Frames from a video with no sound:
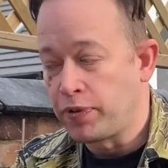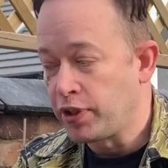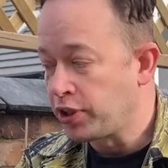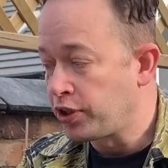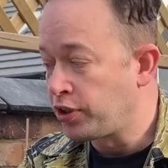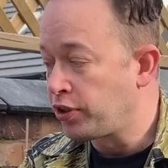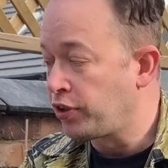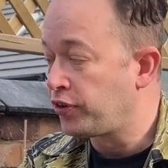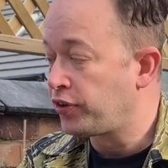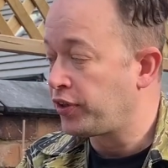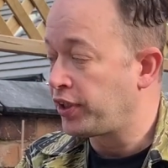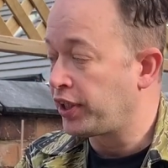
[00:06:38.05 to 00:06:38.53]

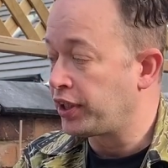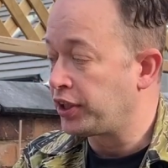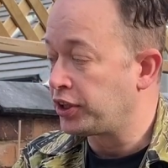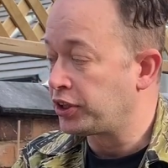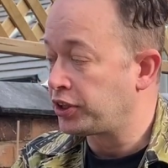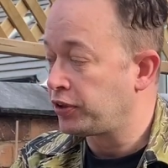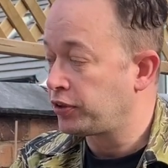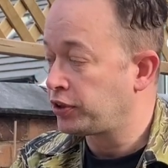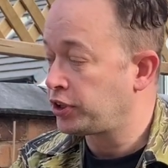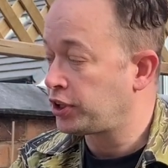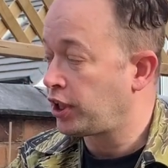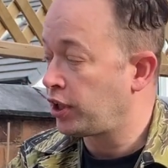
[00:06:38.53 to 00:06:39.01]
Good things.
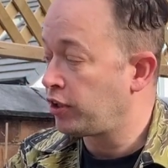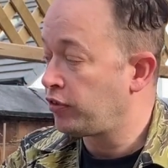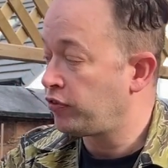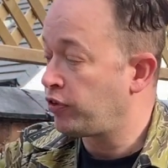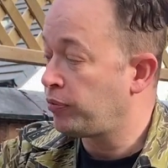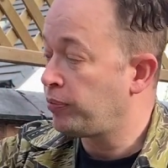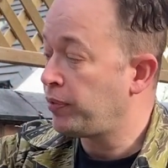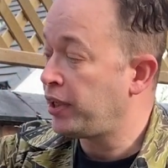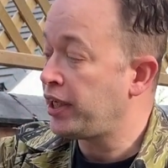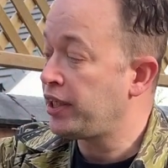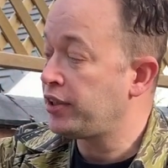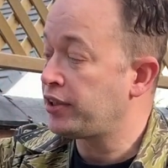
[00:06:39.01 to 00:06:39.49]
So for
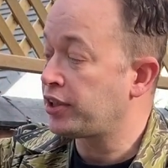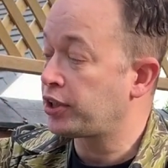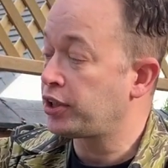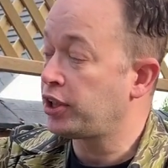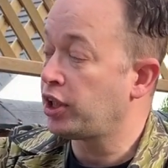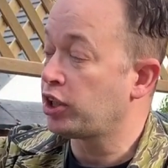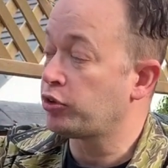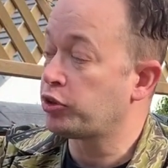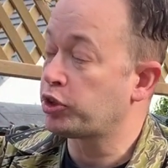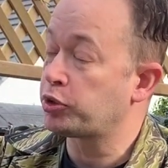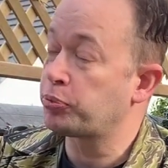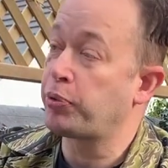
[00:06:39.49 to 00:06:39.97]
me, the
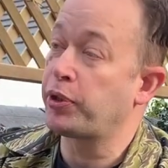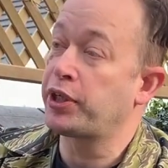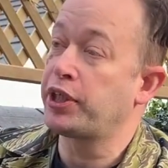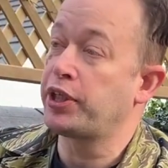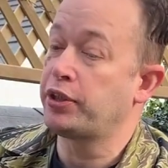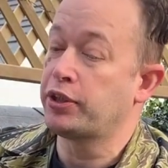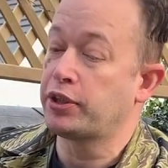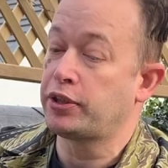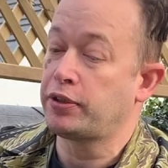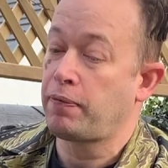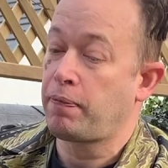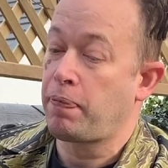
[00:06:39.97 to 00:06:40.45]
colour is pretty
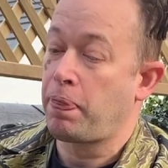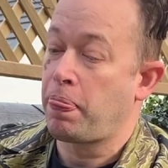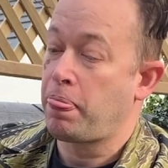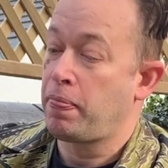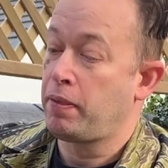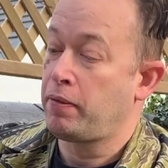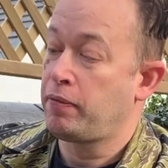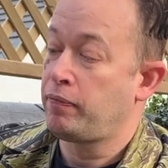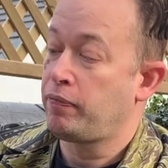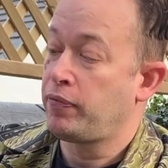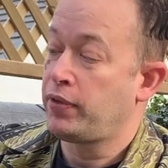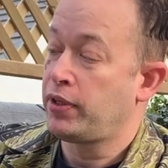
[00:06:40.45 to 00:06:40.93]
good.
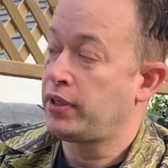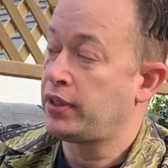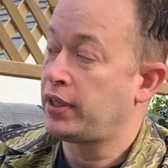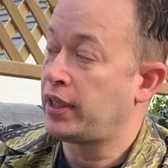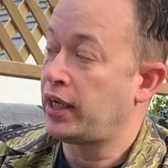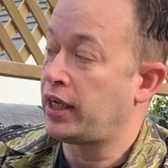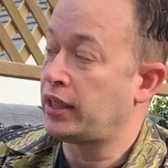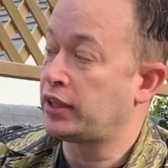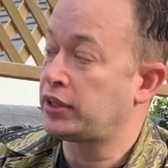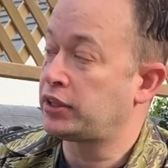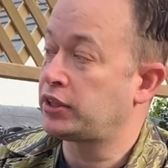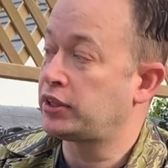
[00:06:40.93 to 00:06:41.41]

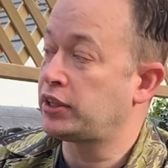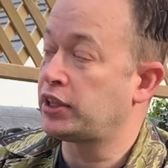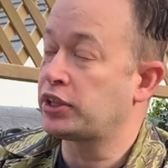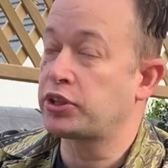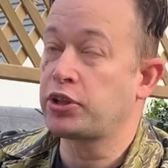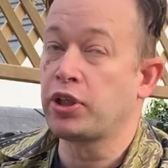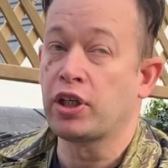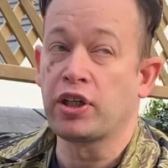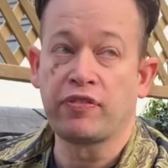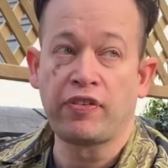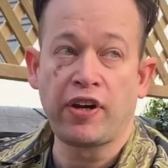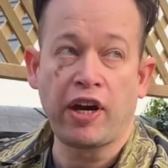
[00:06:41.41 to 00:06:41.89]
There's
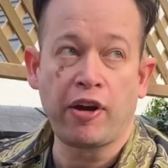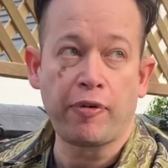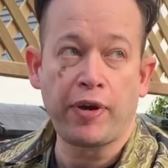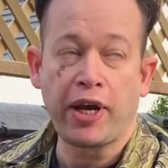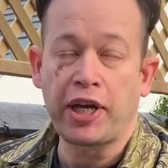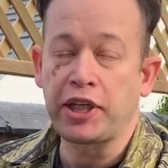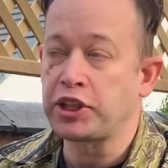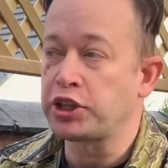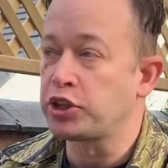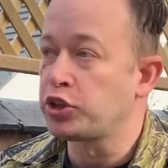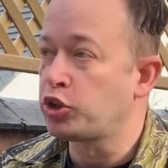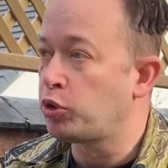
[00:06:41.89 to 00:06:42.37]
colour
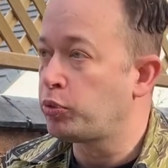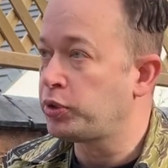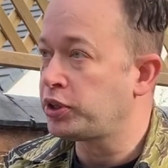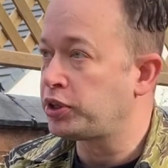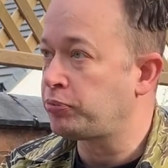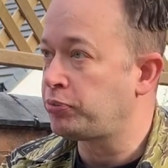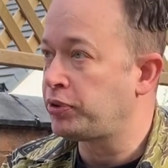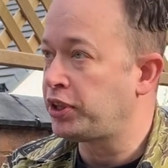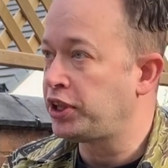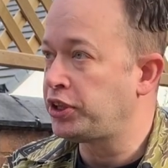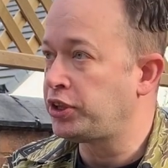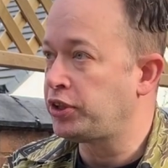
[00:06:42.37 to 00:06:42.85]
variation always
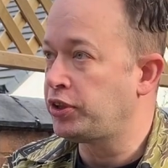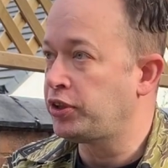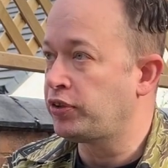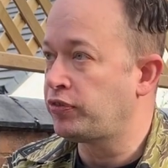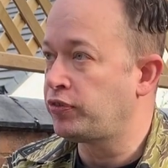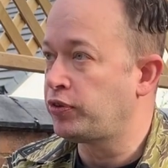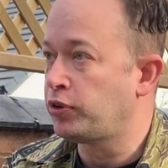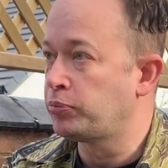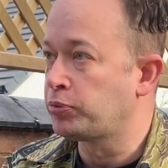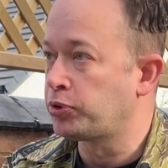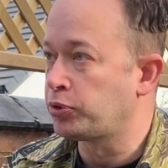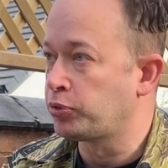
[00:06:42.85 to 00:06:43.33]
in these
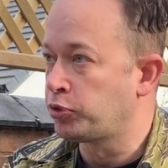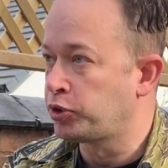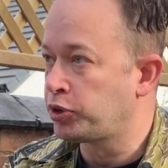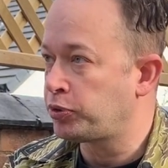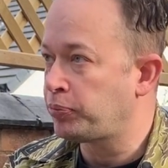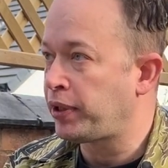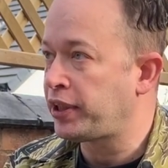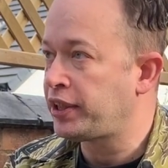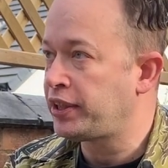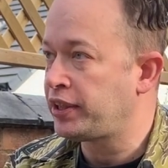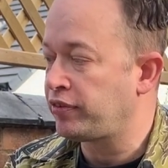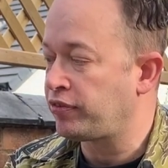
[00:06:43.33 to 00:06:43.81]
uniforms. They're always
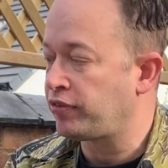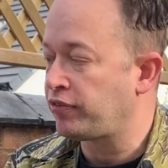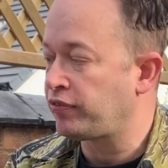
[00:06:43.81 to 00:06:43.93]
made in different